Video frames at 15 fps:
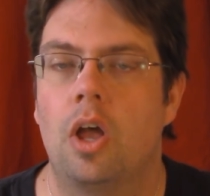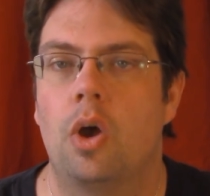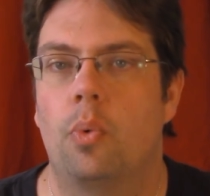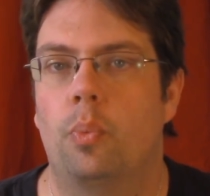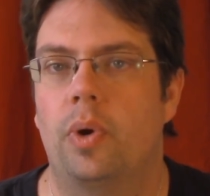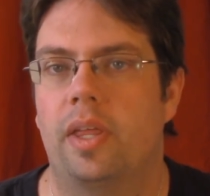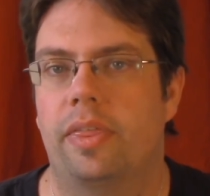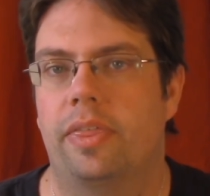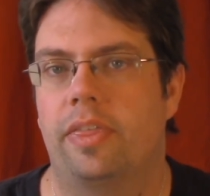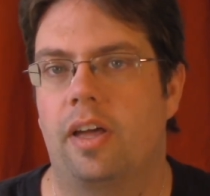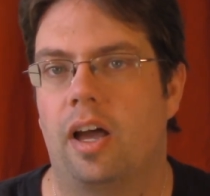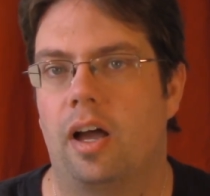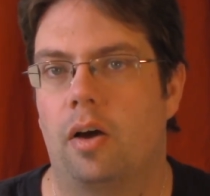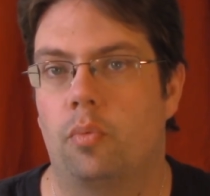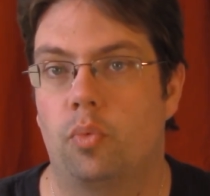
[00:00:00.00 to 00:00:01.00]
with
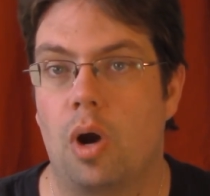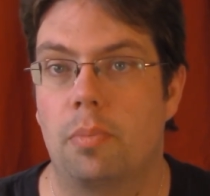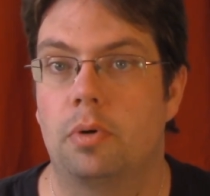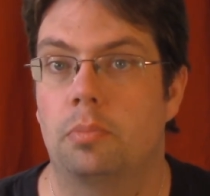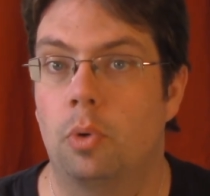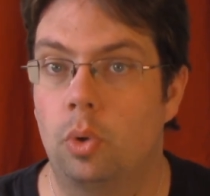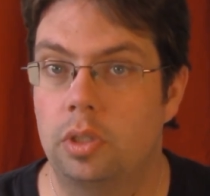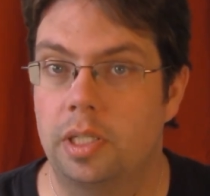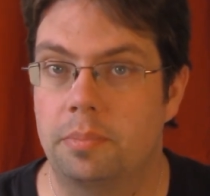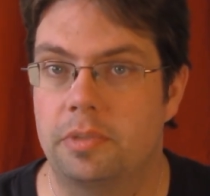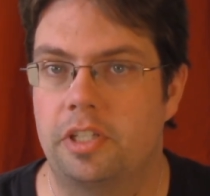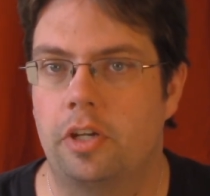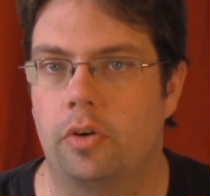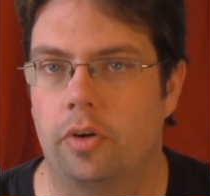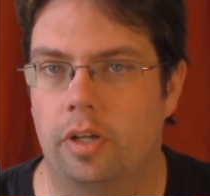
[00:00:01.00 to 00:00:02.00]
rubber molding
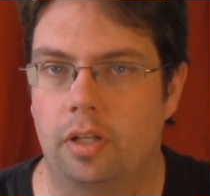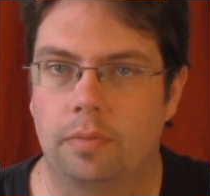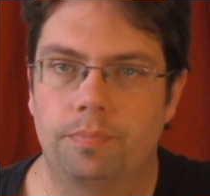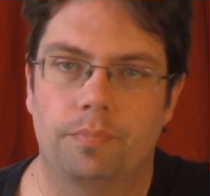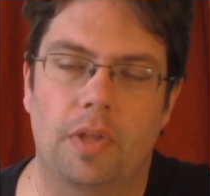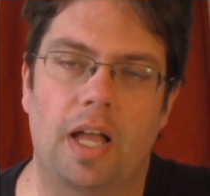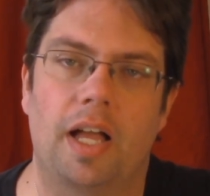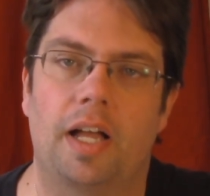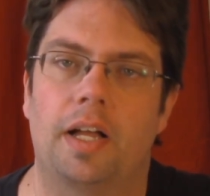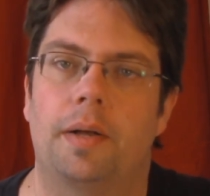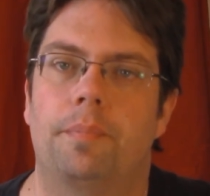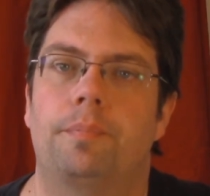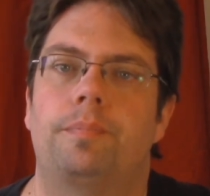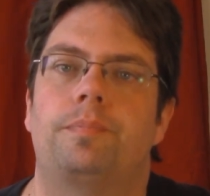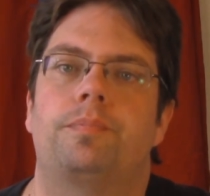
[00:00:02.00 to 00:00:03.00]
material.
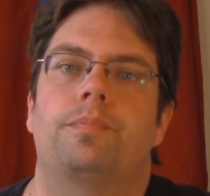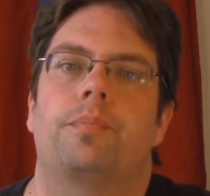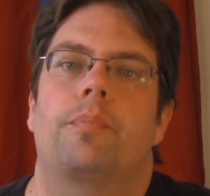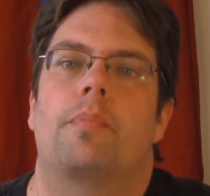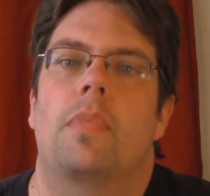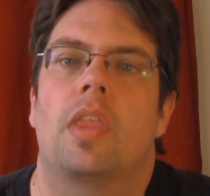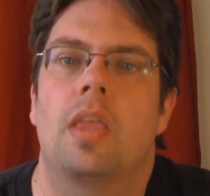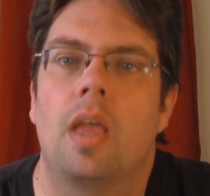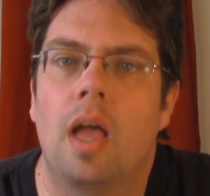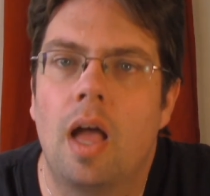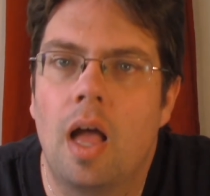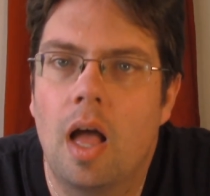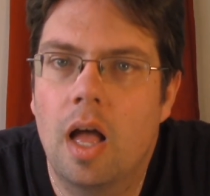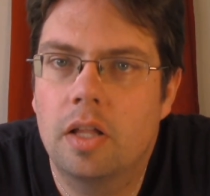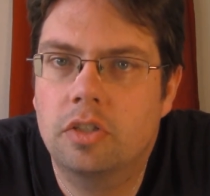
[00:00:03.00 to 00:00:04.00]

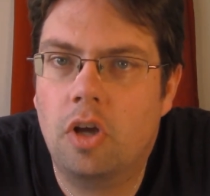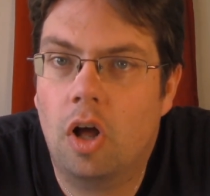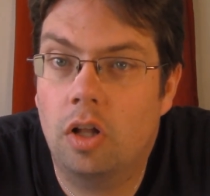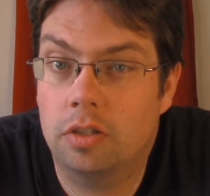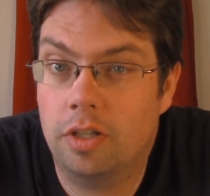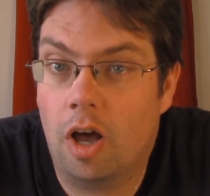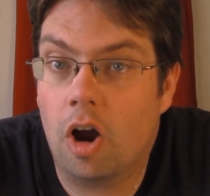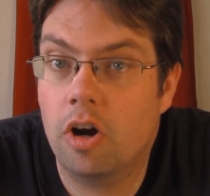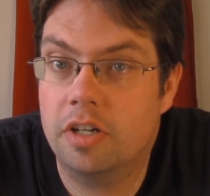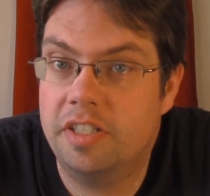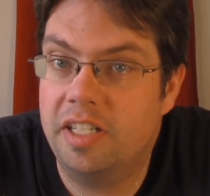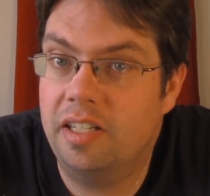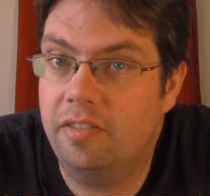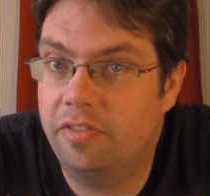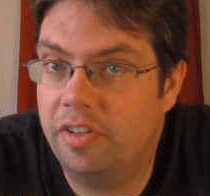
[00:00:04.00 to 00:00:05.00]
It's called
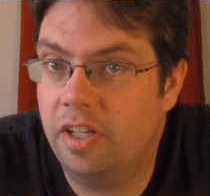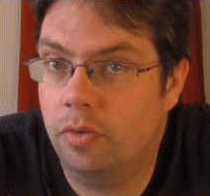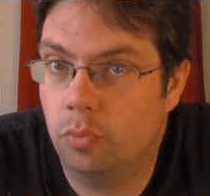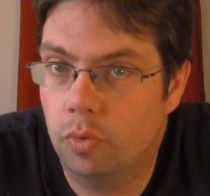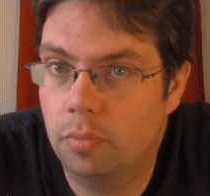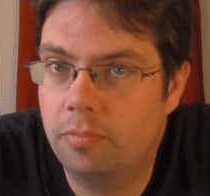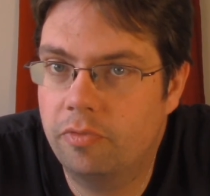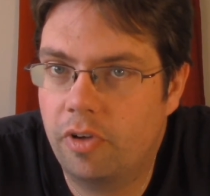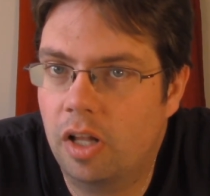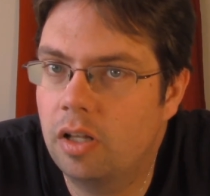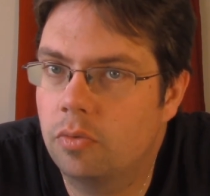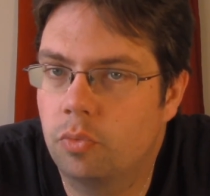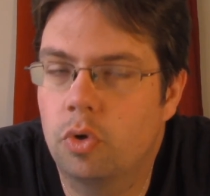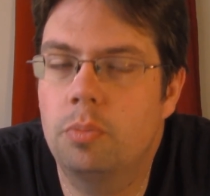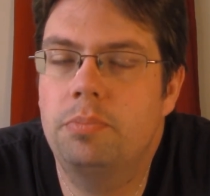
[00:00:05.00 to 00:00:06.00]
RTV,
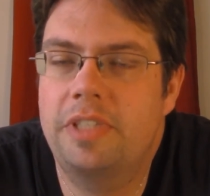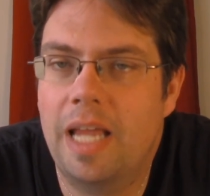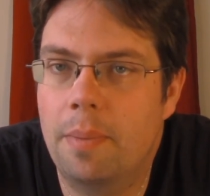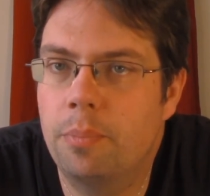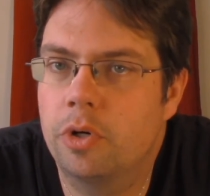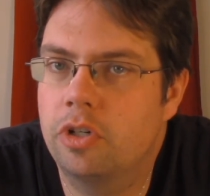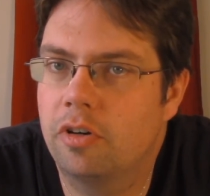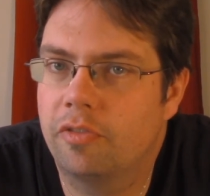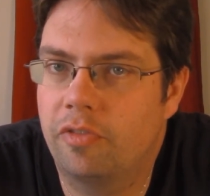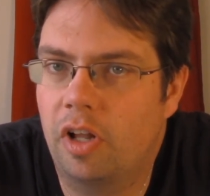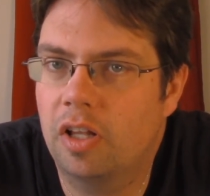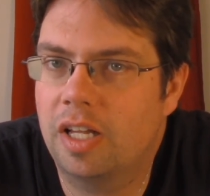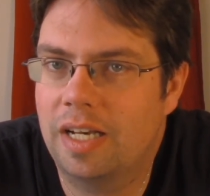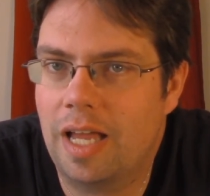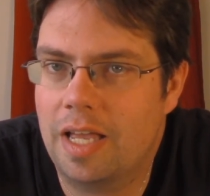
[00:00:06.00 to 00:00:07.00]
room temperature
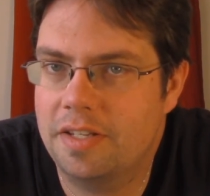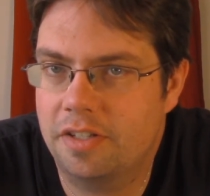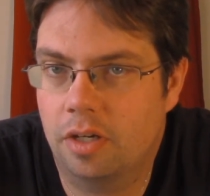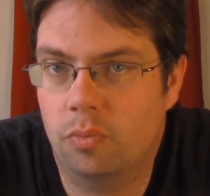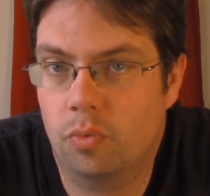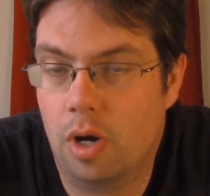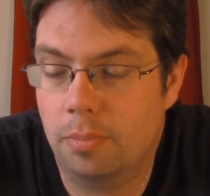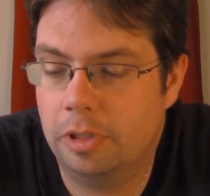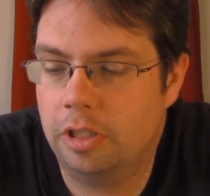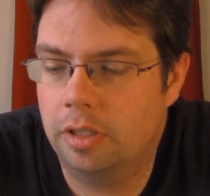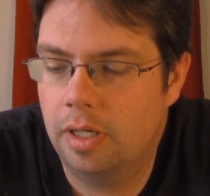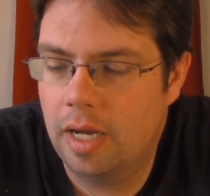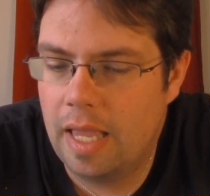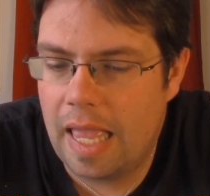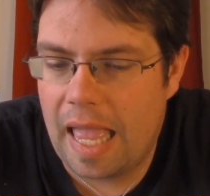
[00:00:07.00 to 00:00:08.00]
vulcanizing rubber.
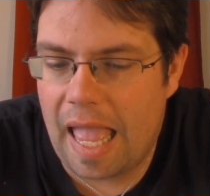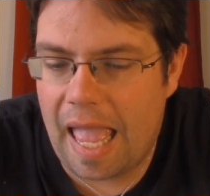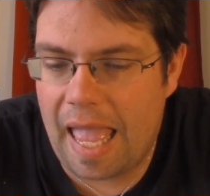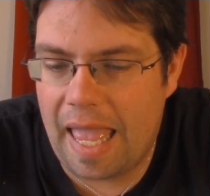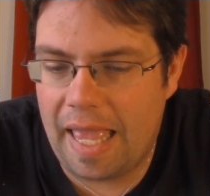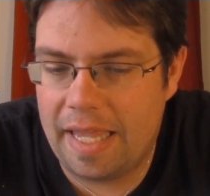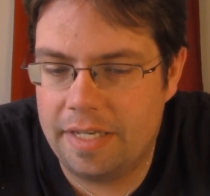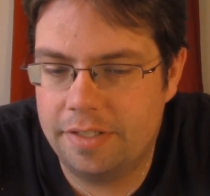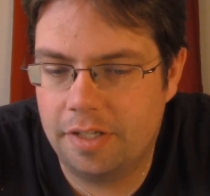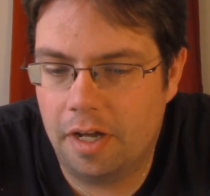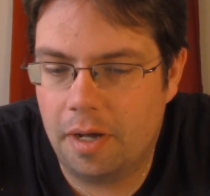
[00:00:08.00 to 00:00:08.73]
And